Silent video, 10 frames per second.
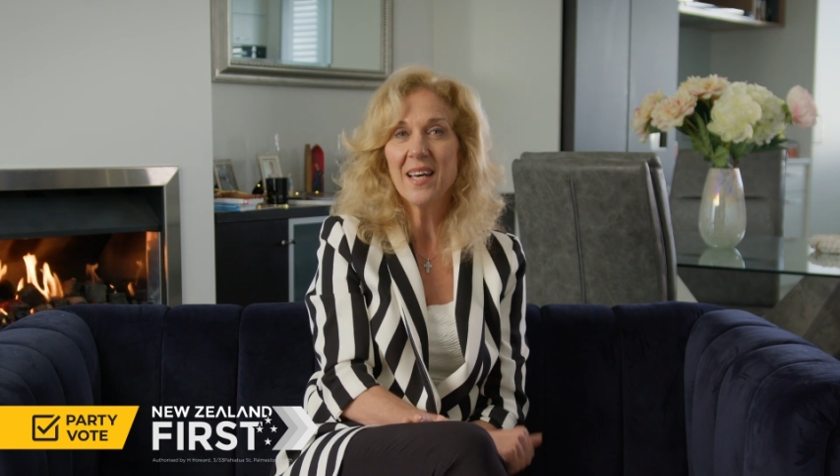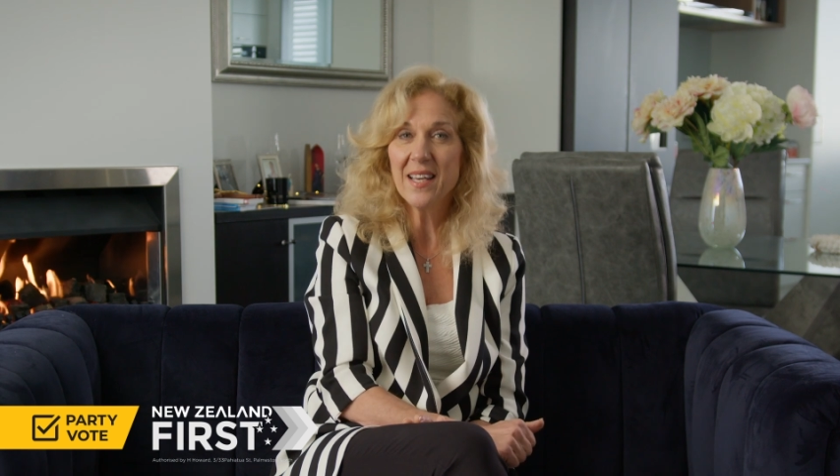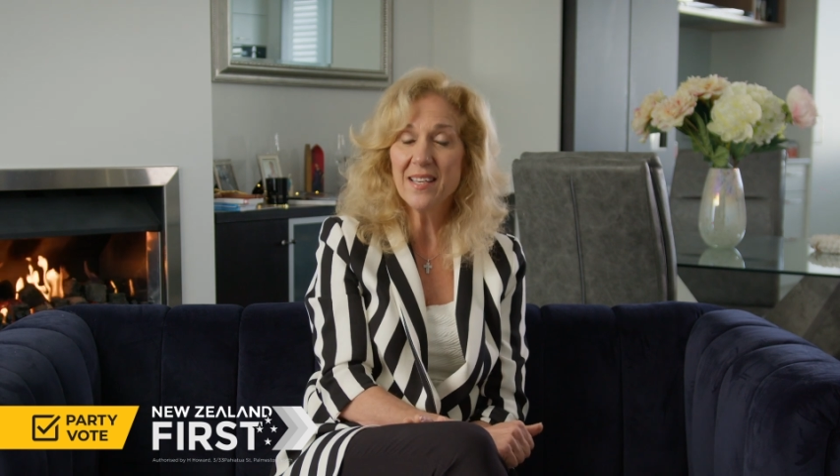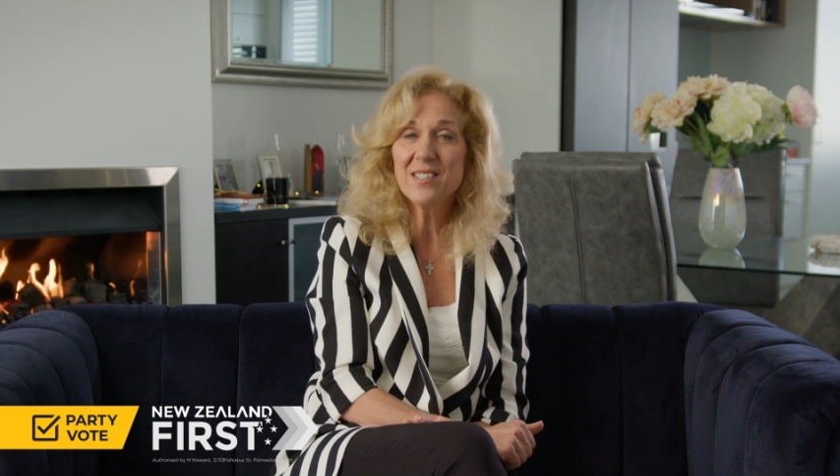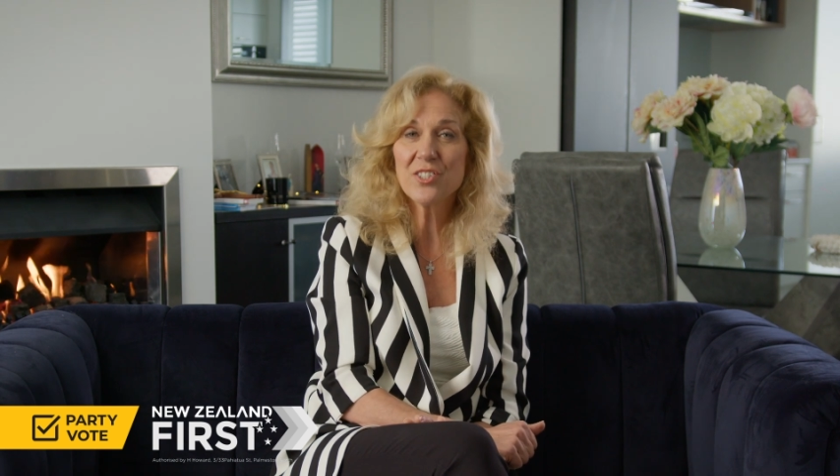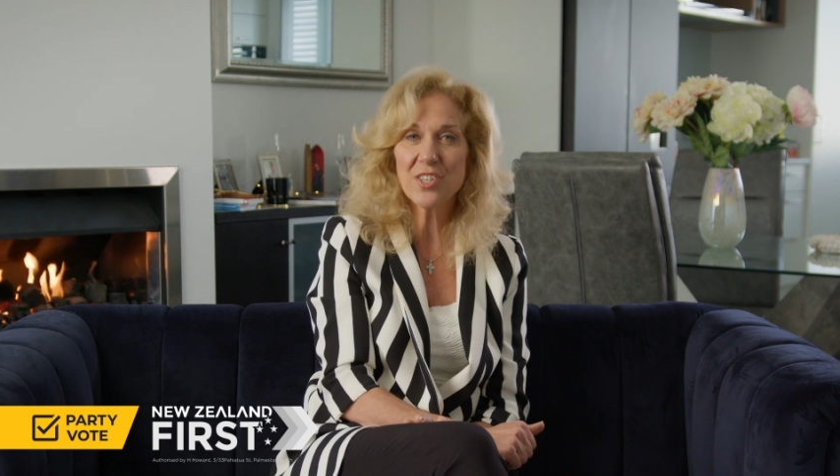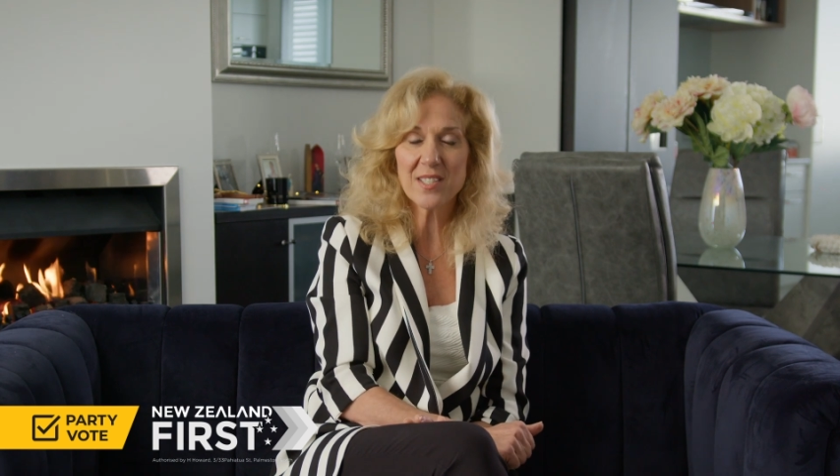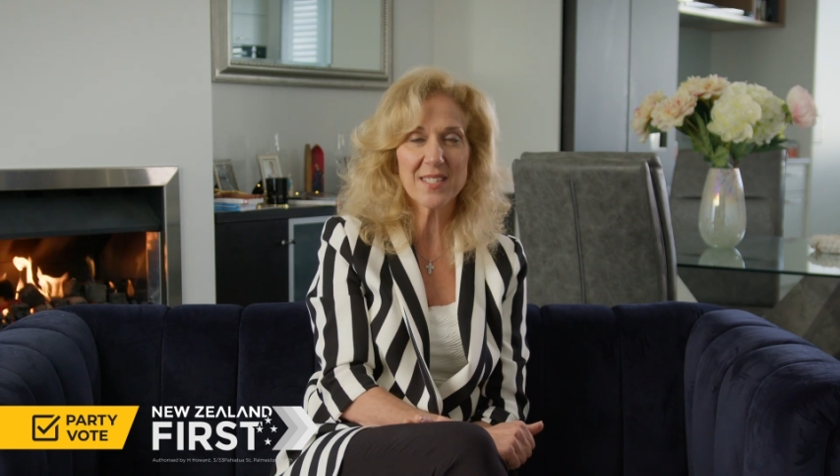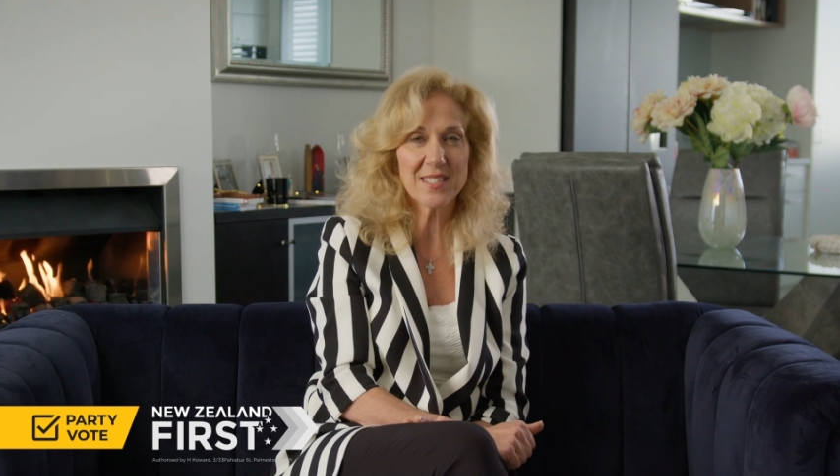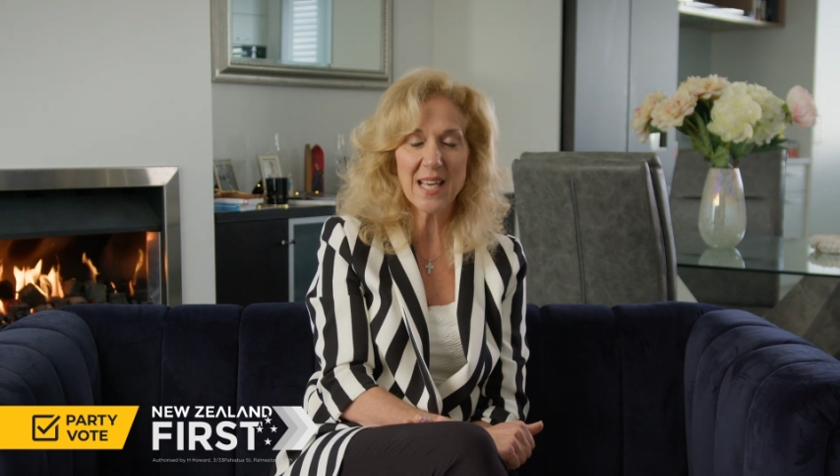He's
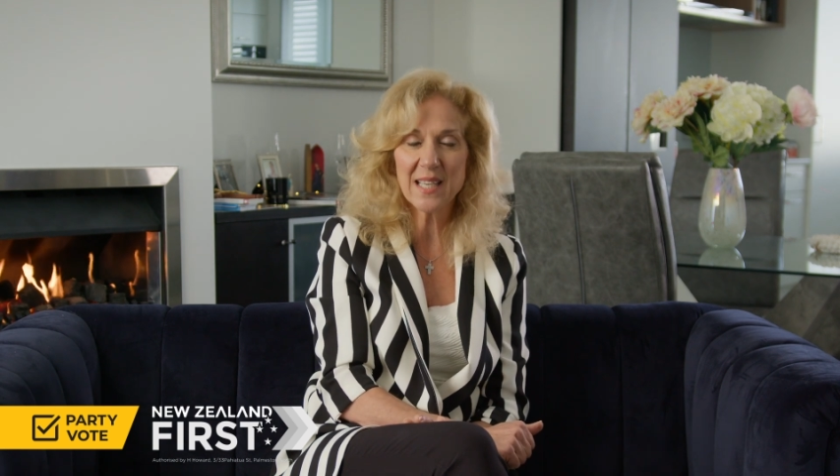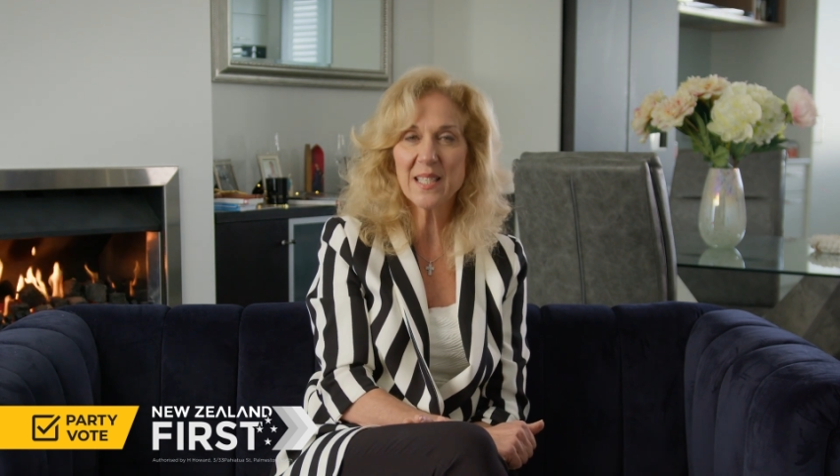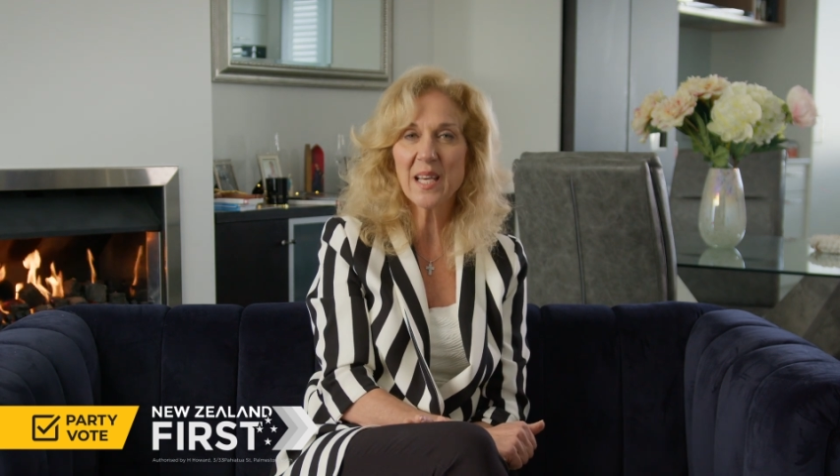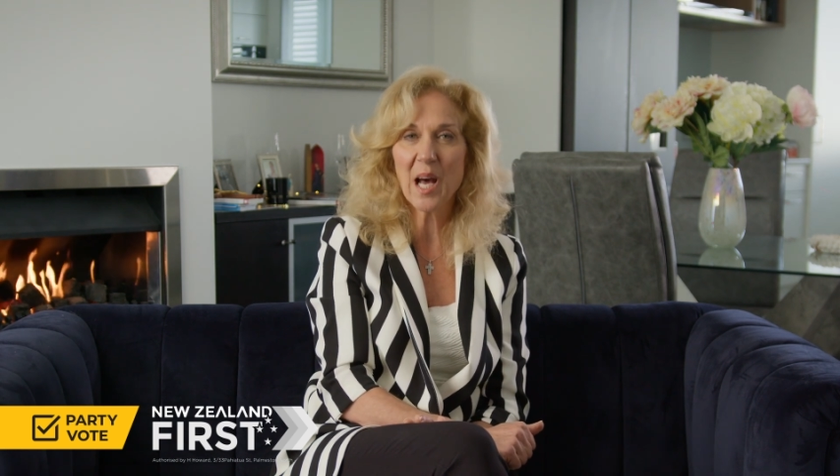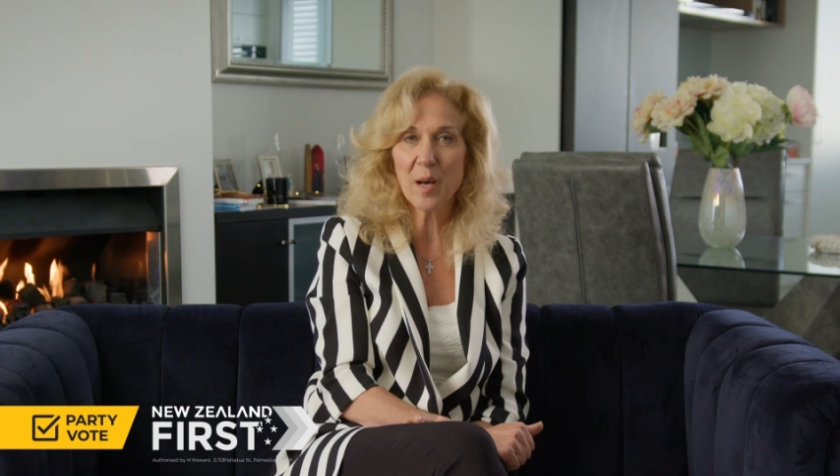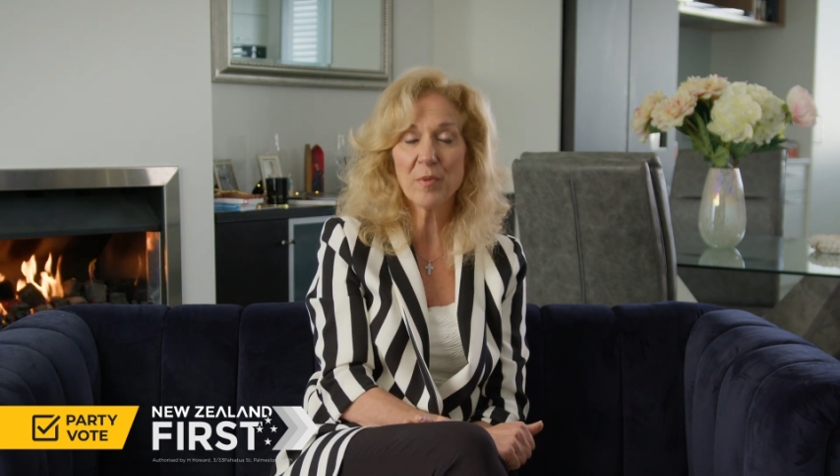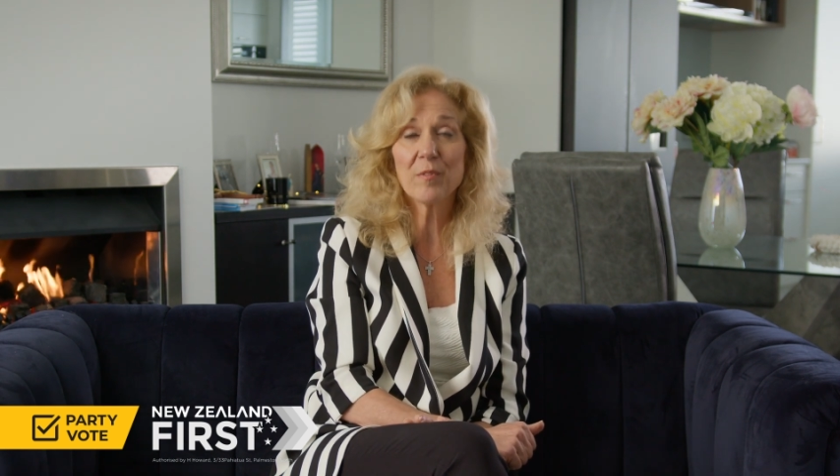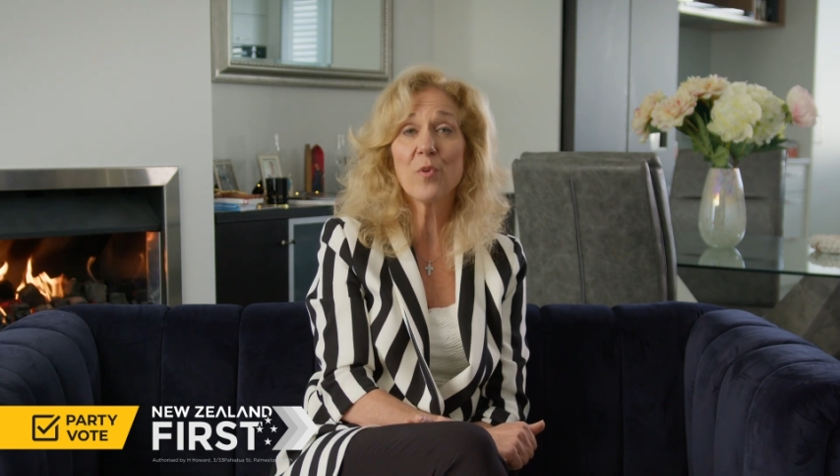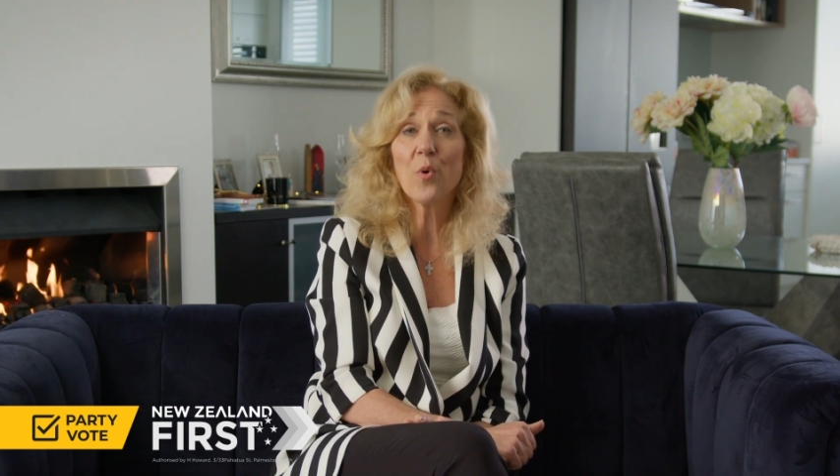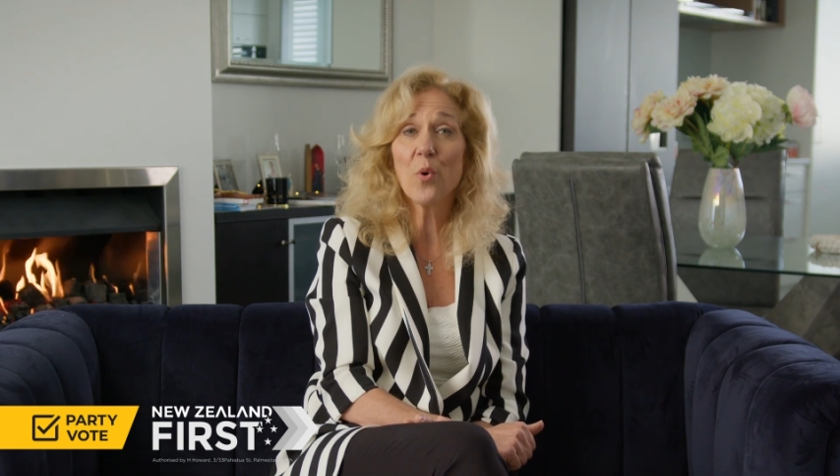just standing up
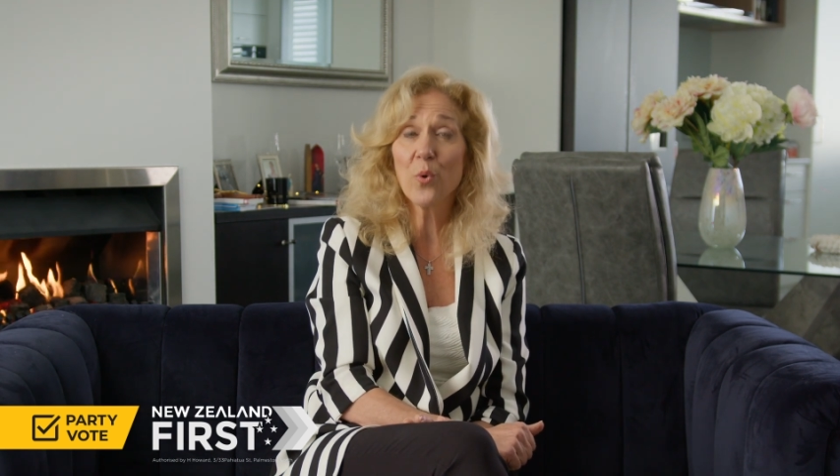for